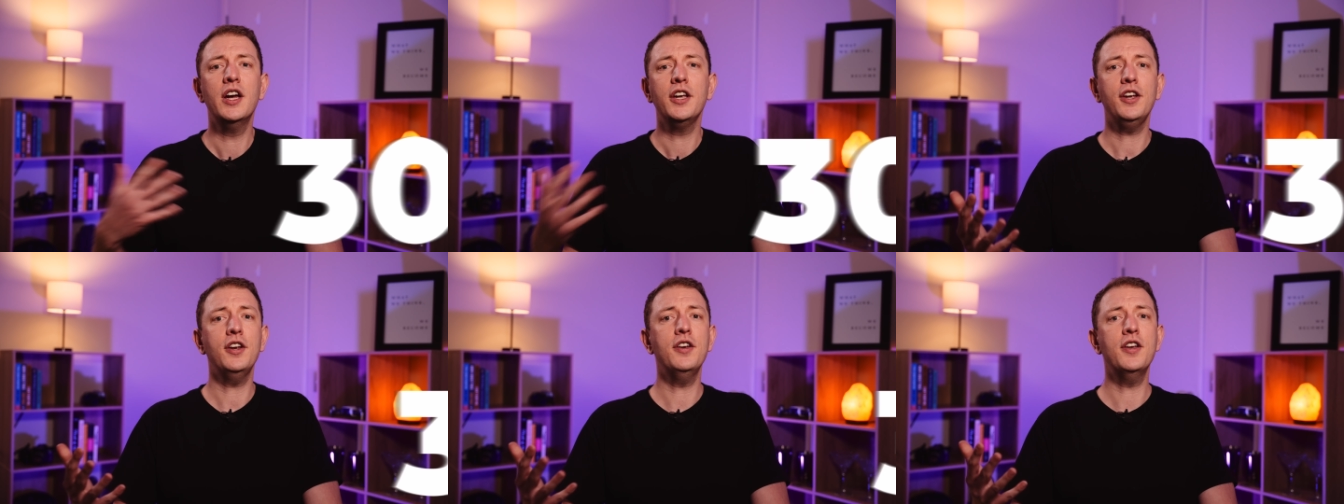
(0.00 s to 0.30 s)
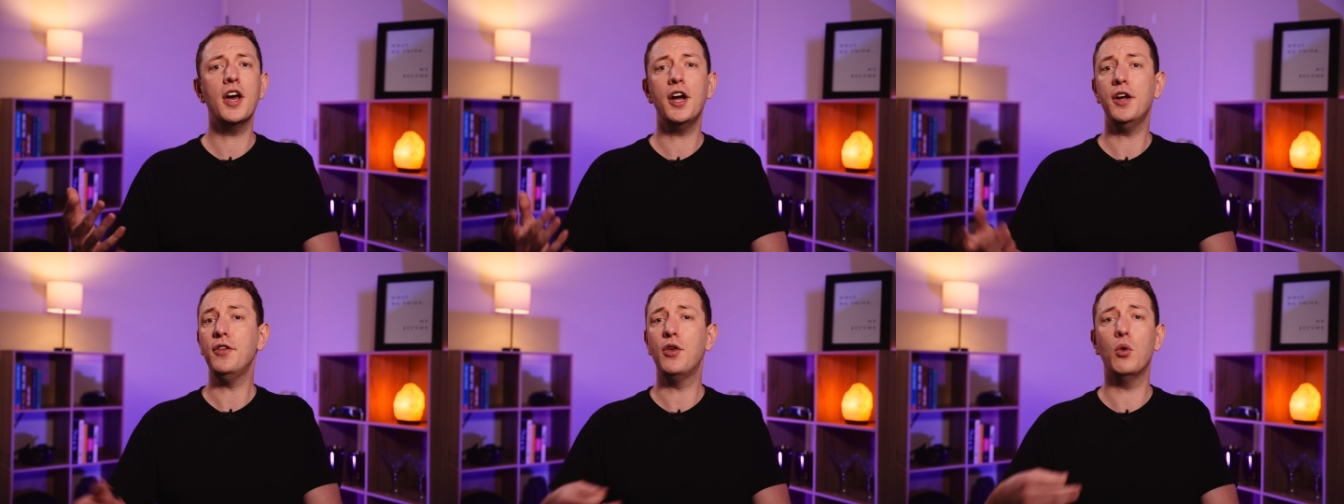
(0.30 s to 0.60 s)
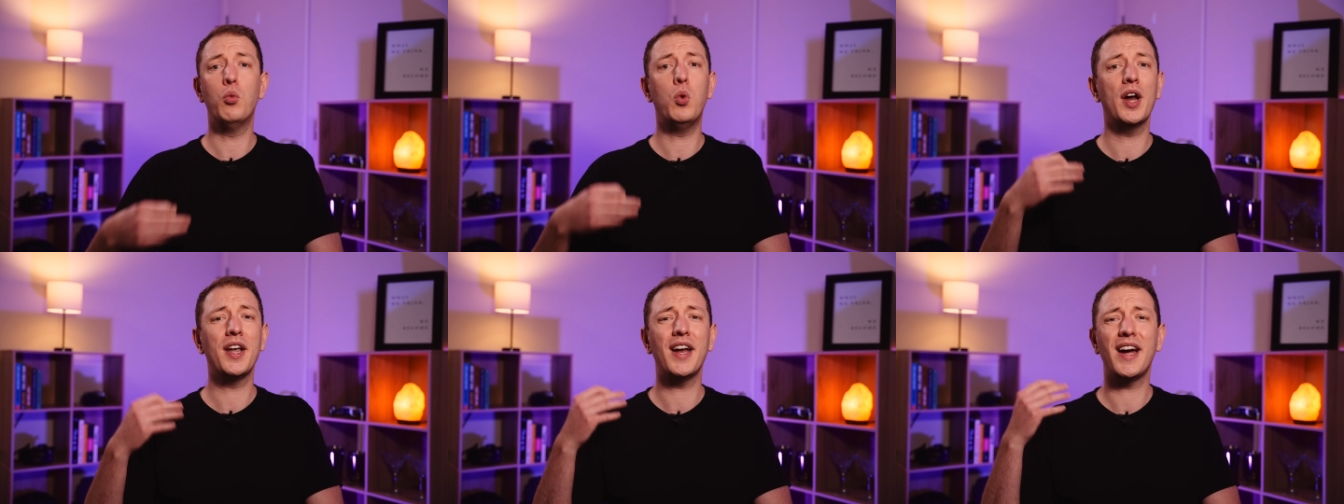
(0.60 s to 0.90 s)
You know,
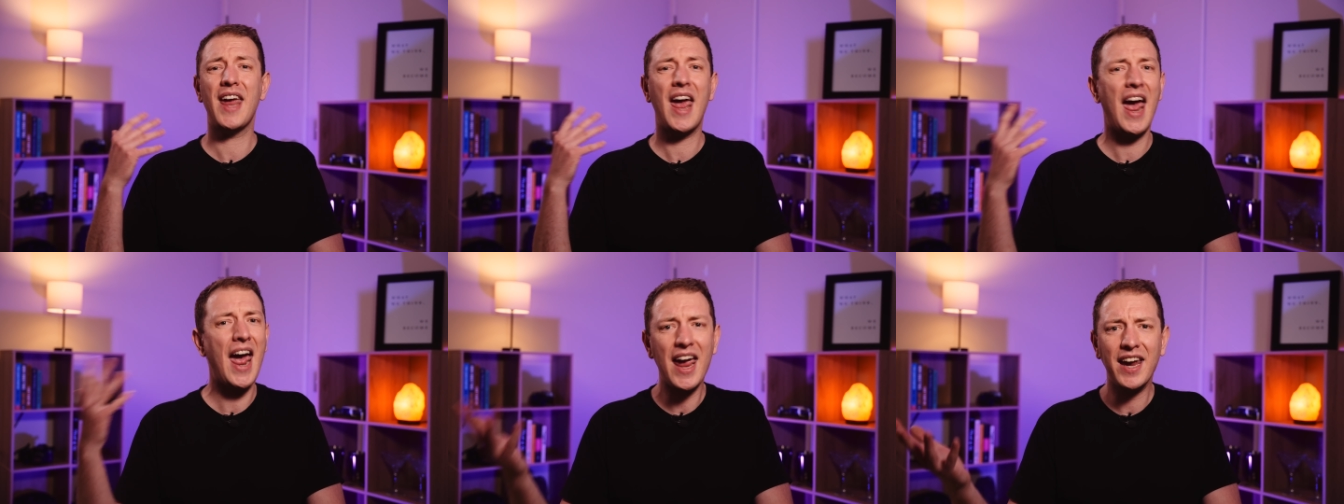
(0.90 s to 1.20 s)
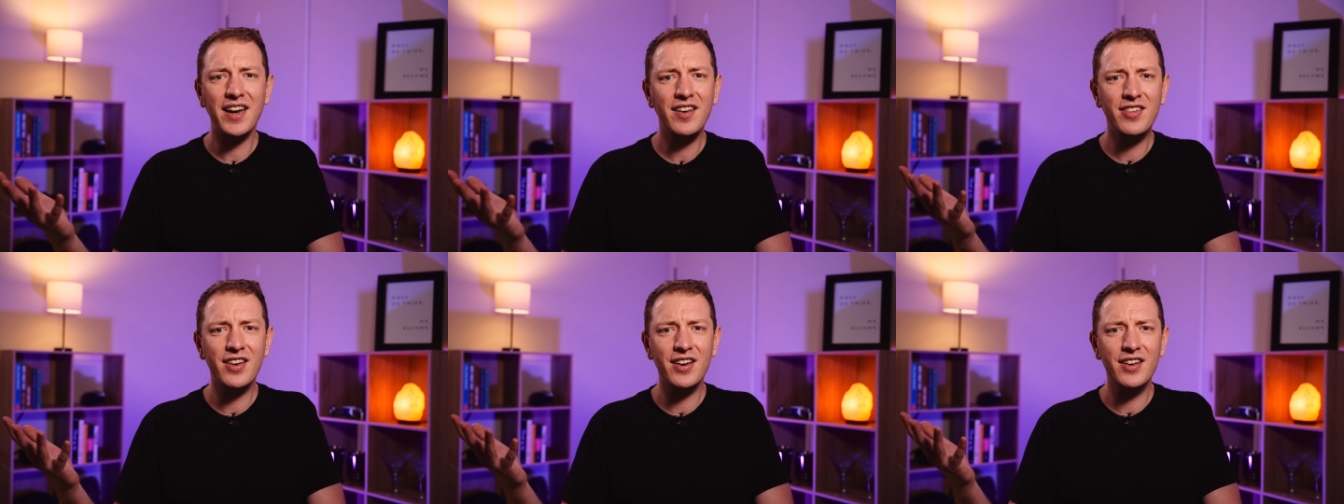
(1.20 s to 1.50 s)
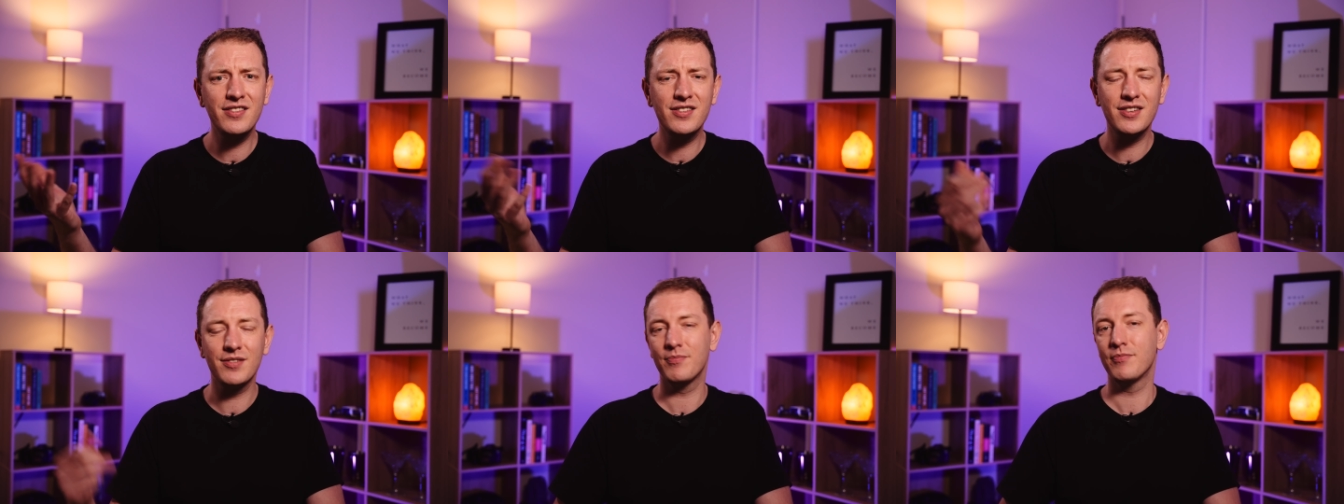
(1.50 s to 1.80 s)
the one I
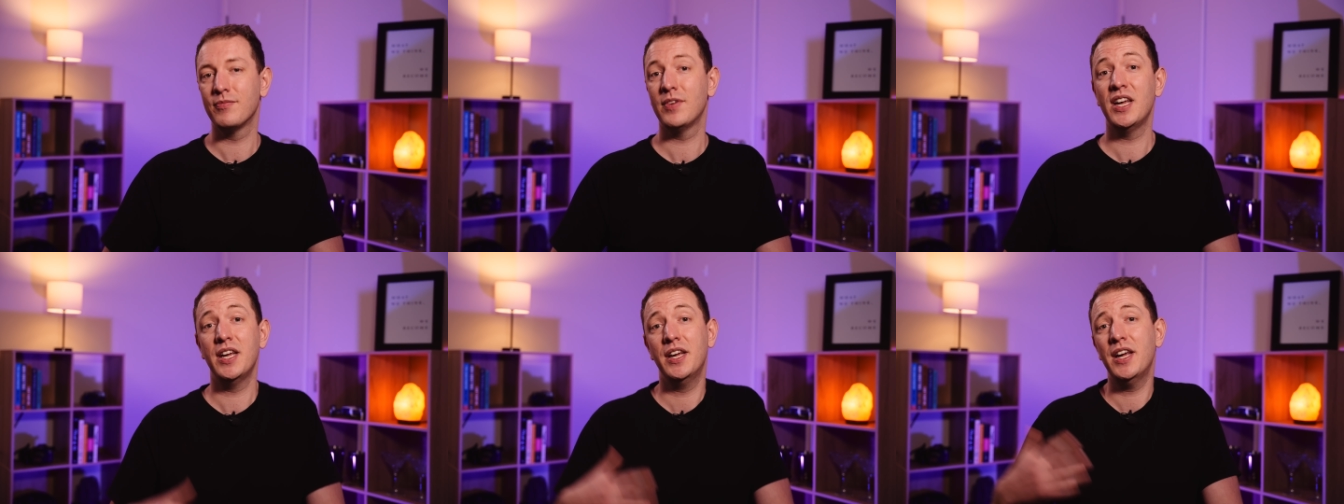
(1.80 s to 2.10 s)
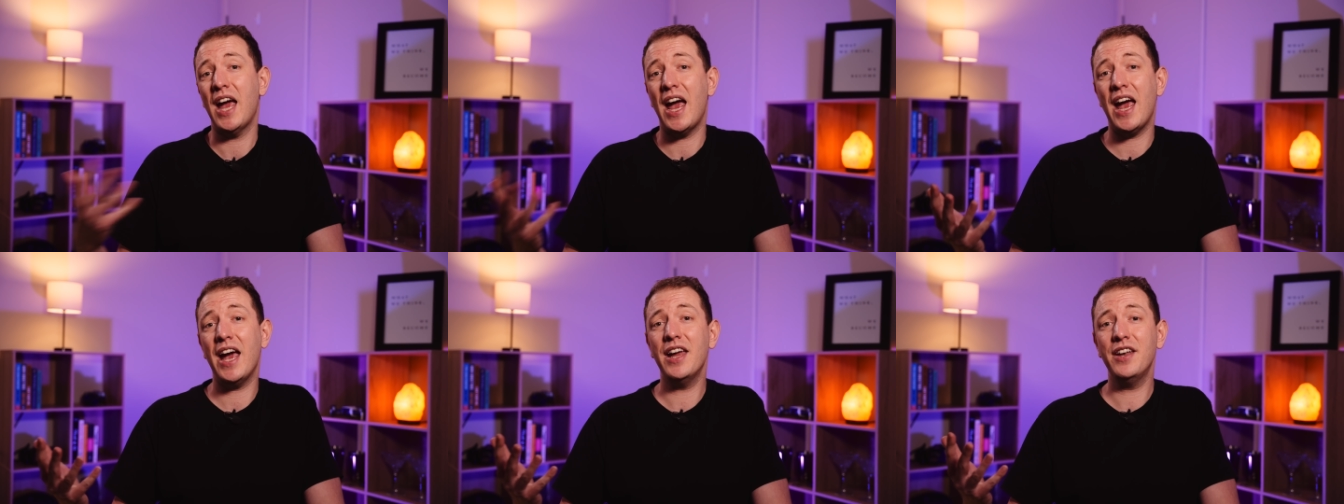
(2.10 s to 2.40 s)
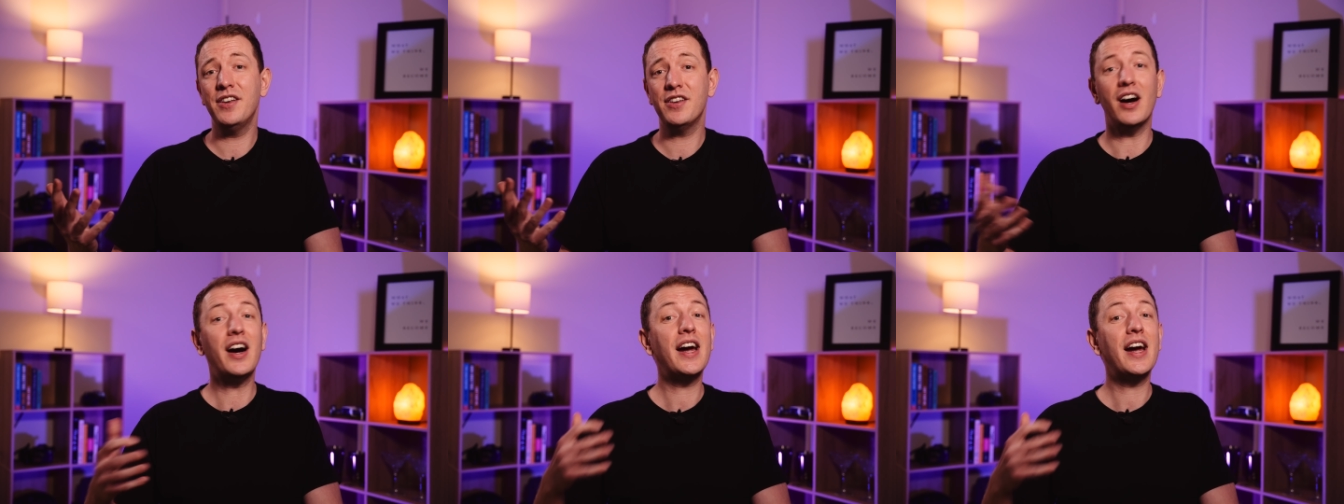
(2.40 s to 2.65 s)
hated. And